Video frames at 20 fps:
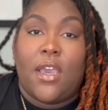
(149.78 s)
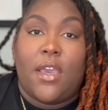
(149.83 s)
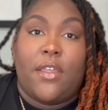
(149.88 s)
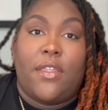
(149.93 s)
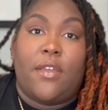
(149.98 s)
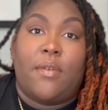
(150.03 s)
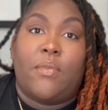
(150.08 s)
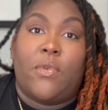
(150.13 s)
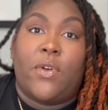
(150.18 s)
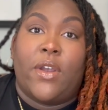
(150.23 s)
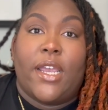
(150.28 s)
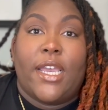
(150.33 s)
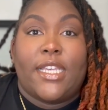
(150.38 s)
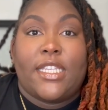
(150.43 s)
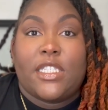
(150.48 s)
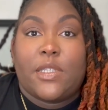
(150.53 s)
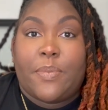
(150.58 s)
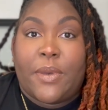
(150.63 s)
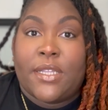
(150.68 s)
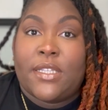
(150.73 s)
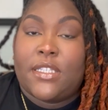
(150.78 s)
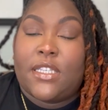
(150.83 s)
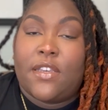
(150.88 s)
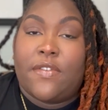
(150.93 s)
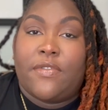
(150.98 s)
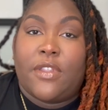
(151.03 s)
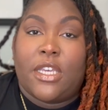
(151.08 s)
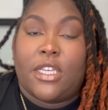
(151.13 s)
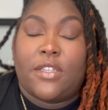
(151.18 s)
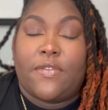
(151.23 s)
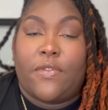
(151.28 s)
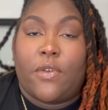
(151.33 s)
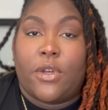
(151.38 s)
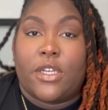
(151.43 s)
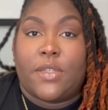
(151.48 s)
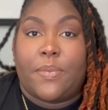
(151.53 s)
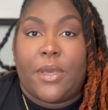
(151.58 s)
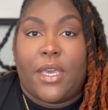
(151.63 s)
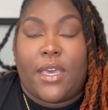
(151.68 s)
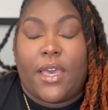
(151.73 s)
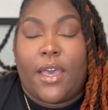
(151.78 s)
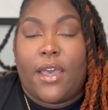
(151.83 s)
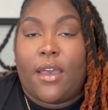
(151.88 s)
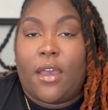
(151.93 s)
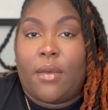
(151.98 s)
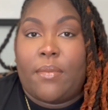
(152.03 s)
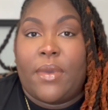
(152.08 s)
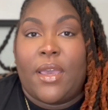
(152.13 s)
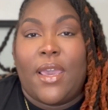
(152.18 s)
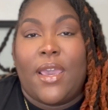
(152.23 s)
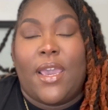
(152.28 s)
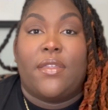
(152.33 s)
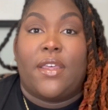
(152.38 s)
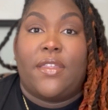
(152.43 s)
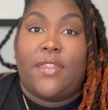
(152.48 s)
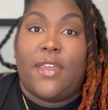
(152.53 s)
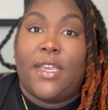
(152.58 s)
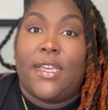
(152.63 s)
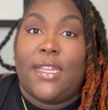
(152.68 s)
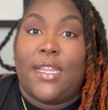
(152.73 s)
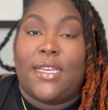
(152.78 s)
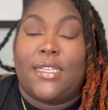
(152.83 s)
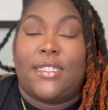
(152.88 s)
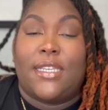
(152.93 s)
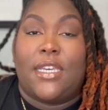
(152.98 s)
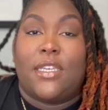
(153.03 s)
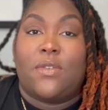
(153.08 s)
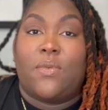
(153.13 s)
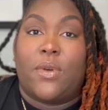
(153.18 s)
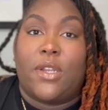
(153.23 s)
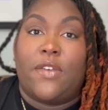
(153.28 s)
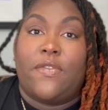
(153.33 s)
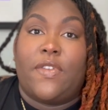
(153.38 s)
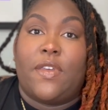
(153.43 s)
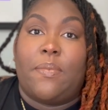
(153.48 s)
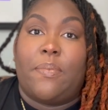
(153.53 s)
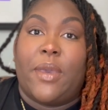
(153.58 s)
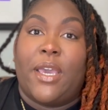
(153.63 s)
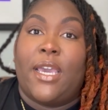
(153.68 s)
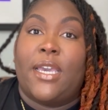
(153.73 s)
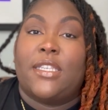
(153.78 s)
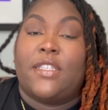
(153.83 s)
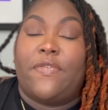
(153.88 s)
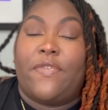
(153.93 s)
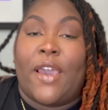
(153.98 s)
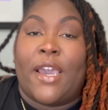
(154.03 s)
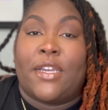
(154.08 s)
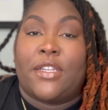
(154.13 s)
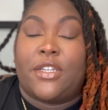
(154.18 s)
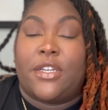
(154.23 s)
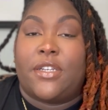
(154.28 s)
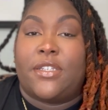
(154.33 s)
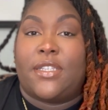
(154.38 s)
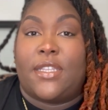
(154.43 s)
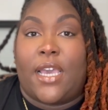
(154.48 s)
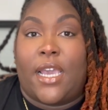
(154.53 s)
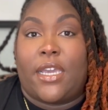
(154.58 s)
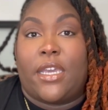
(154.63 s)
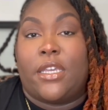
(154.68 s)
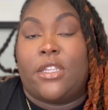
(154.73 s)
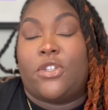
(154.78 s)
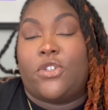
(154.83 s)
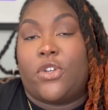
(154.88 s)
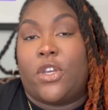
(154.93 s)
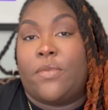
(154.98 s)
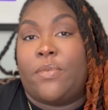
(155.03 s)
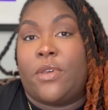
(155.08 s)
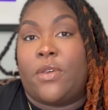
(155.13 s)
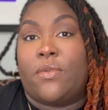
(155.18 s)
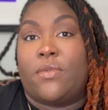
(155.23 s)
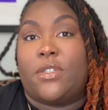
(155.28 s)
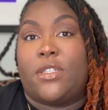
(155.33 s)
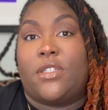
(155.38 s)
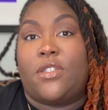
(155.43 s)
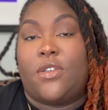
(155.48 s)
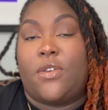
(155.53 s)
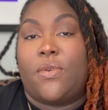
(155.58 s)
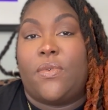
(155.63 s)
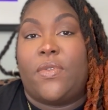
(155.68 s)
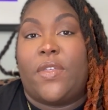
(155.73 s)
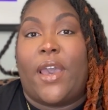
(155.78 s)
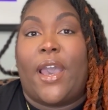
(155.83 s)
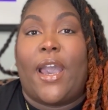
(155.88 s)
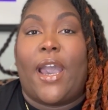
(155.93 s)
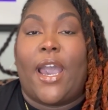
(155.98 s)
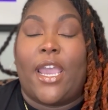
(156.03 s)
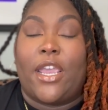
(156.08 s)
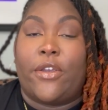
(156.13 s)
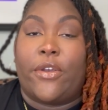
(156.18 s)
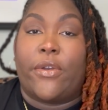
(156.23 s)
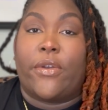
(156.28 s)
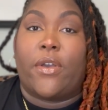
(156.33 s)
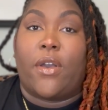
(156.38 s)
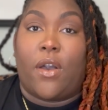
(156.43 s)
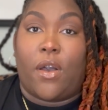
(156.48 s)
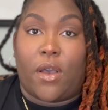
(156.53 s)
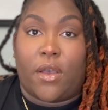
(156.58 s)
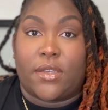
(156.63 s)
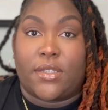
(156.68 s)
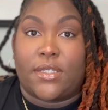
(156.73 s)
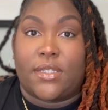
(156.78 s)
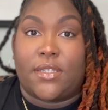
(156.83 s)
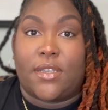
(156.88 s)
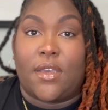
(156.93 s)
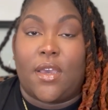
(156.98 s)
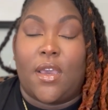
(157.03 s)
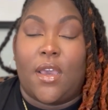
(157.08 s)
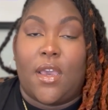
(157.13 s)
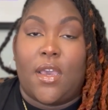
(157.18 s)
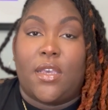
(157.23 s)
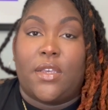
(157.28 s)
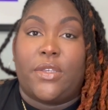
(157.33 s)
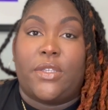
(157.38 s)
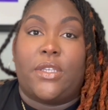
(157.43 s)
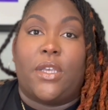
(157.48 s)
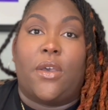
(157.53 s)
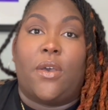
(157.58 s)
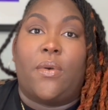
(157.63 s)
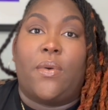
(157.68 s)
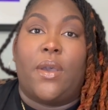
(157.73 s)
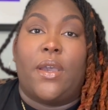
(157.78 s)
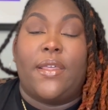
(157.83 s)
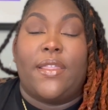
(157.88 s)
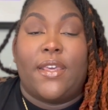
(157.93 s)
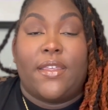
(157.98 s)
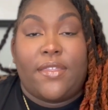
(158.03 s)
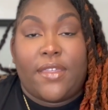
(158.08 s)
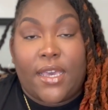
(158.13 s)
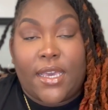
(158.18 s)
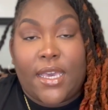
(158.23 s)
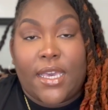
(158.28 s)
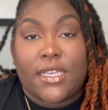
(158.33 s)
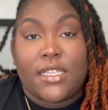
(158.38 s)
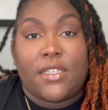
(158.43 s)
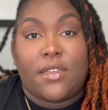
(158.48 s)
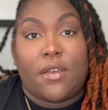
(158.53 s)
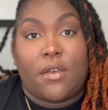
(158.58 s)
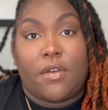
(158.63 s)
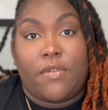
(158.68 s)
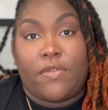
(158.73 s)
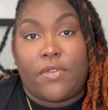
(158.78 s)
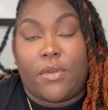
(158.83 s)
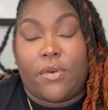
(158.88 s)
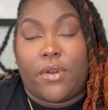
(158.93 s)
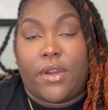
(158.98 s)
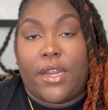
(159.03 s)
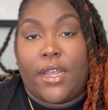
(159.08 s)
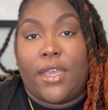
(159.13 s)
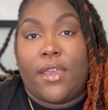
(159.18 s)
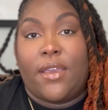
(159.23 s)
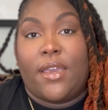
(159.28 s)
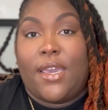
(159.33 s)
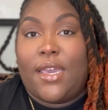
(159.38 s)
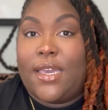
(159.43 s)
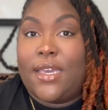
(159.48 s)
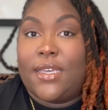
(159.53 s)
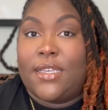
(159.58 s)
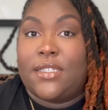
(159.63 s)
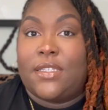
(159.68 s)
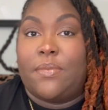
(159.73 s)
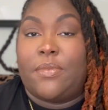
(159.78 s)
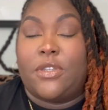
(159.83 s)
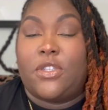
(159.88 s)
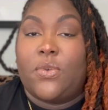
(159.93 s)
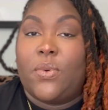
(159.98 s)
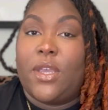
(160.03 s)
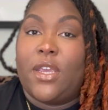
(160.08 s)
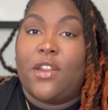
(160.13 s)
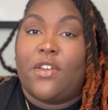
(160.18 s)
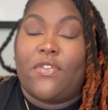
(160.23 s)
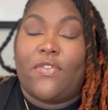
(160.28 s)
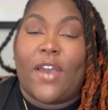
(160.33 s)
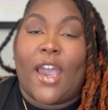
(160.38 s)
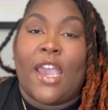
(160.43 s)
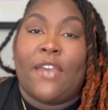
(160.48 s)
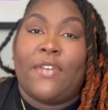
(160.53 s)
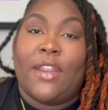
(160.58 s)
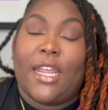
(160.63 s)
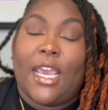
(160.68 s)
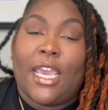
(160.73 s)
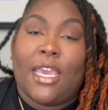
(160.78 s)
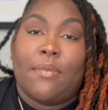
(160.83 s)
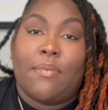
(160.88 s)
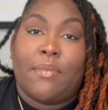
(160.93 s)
the more expensive these floors become. The thickness is one of the biggest factors that contributes to the higher cost. So the thickest flooring is between 5 and 8